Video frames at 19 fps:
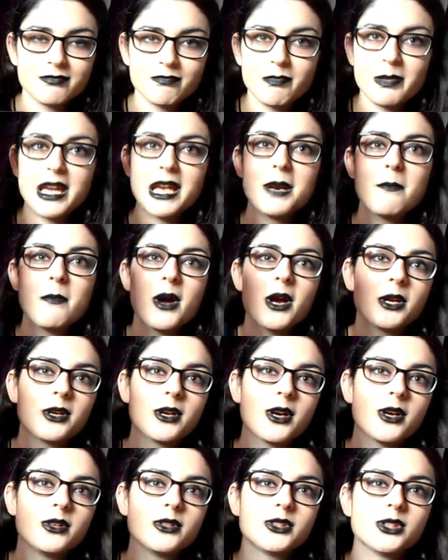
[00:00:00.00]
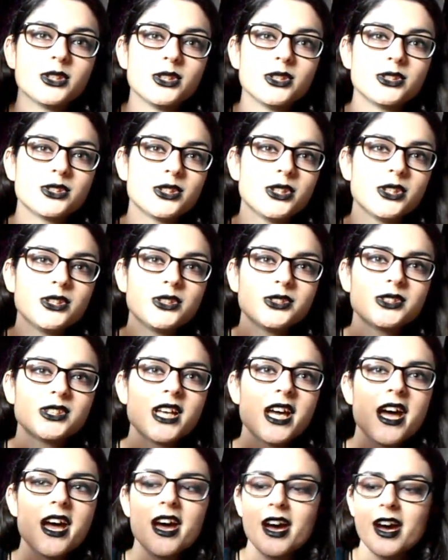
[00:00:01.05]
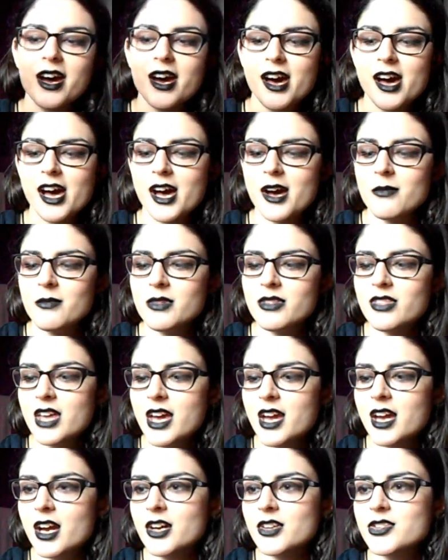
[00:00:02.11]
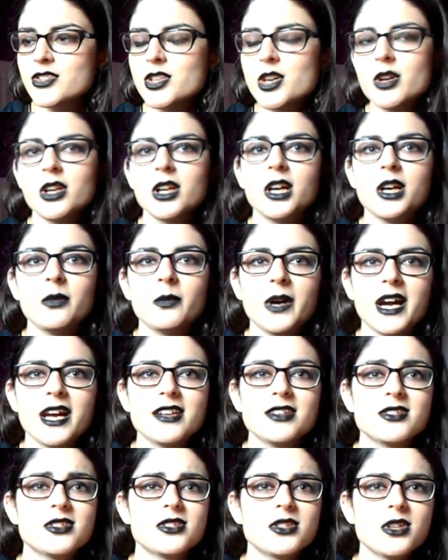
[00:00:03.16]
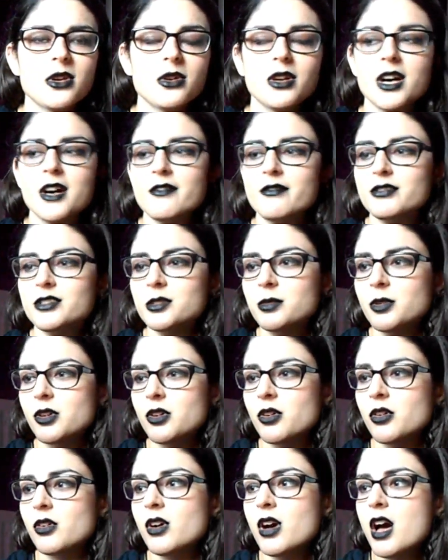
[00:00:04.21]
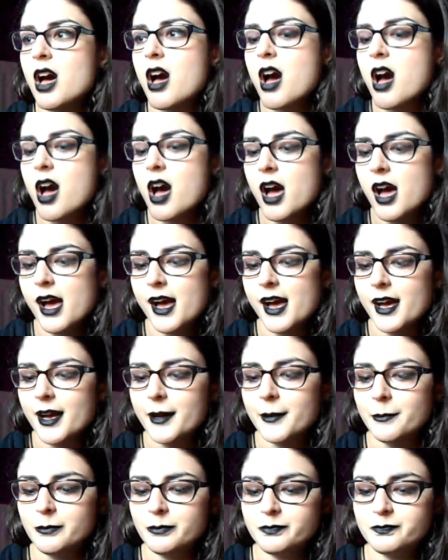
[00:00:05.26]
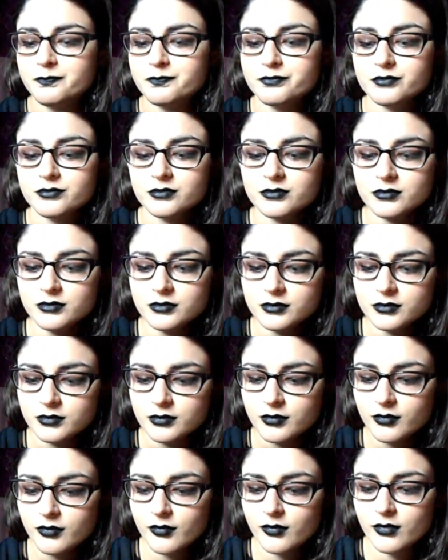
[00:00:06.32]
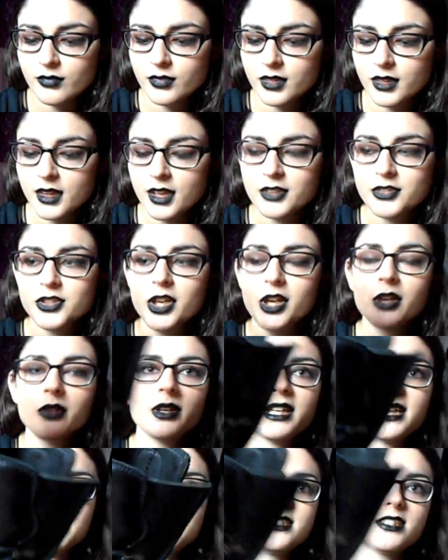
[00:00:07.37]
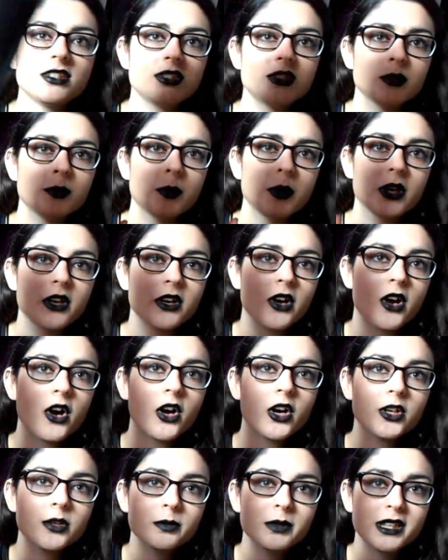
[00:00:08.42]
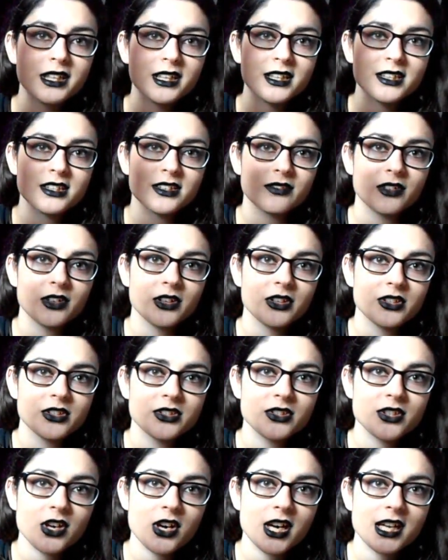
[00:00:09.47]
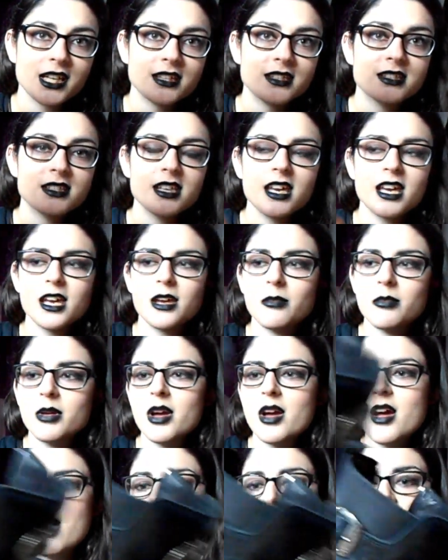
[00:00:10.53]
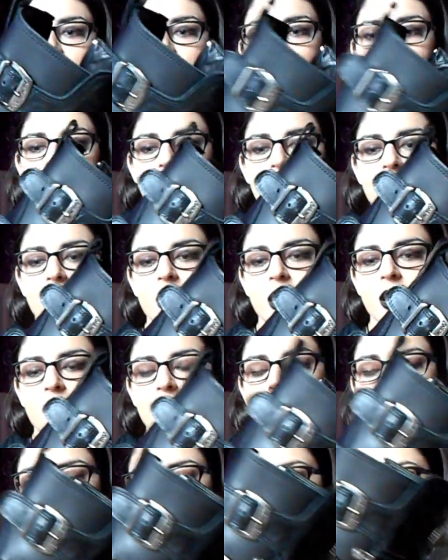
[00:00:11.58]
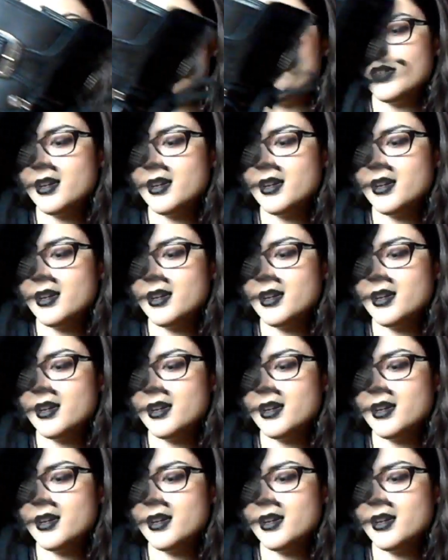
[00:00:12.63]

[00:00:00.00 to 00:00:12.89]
been my go-to shoes. Um, they are so lightweight, so comfortable, um, so easy to put on because they've got a side zip. Um,